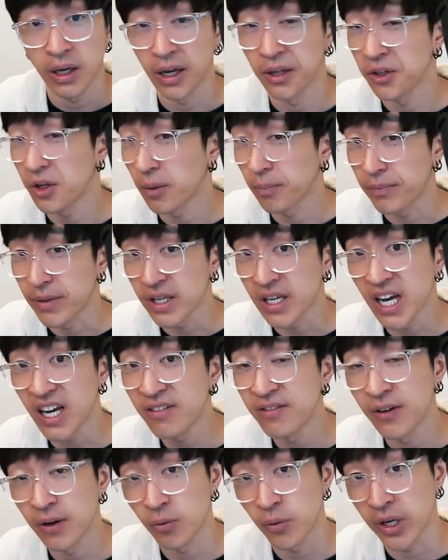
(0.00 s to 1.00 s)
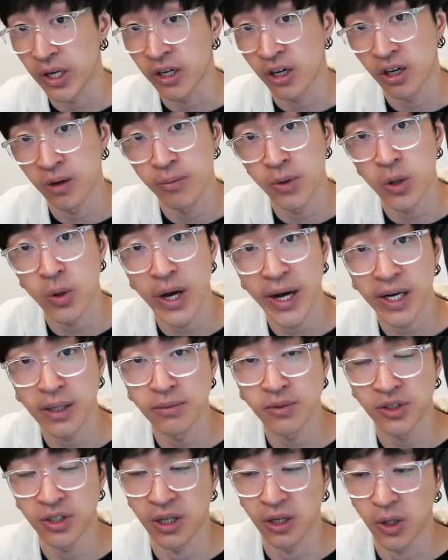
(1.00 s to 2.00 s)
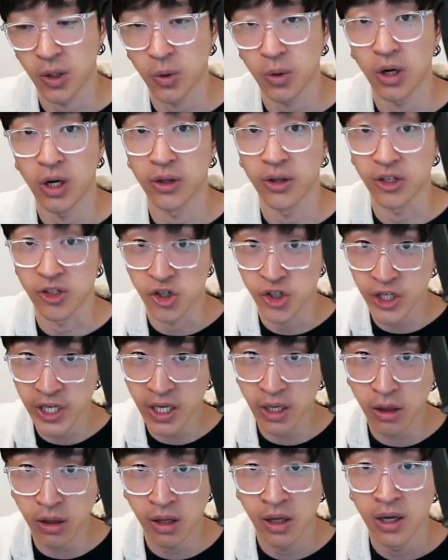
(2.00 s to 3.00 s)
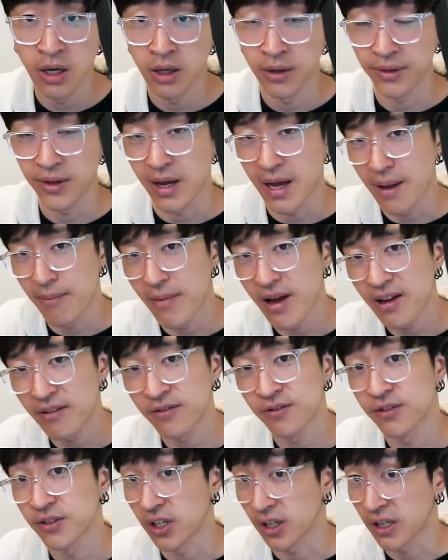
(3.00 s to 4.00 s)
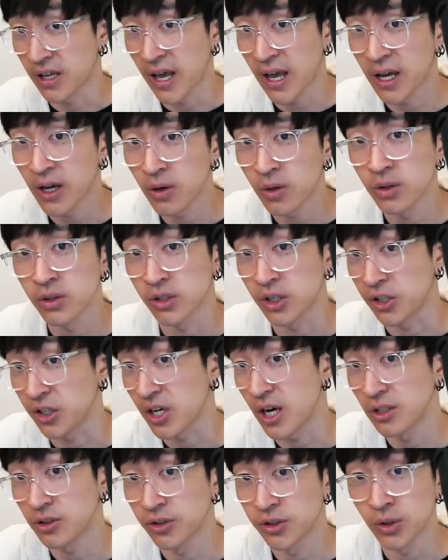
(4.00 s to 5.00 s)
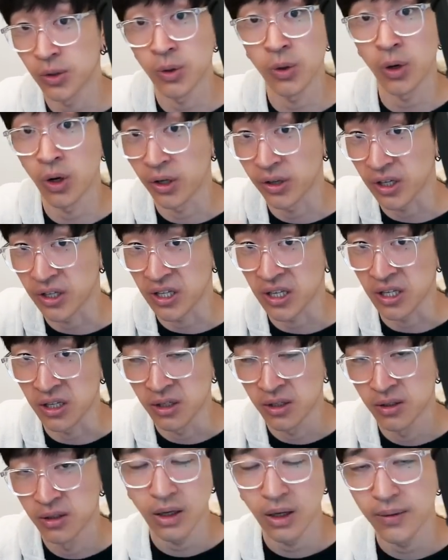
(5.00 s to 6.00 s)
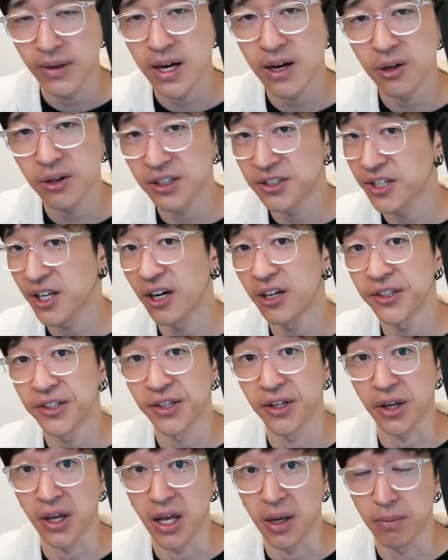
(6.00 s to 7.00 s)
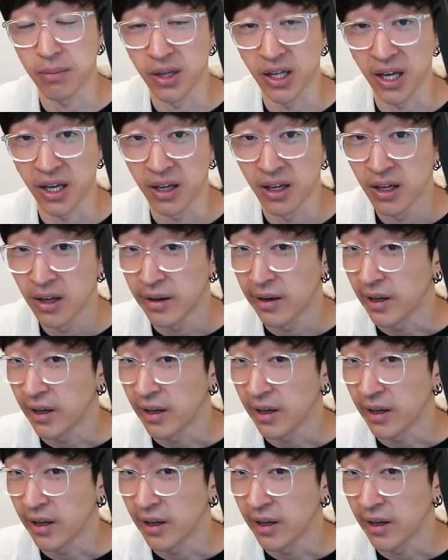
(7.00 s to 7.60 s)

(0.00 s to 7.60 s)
And your BF and Recurbo items can go on the Jinx, the MF, the Kale, the Yasuo, or the Yi. Now let's get on to the gameplay.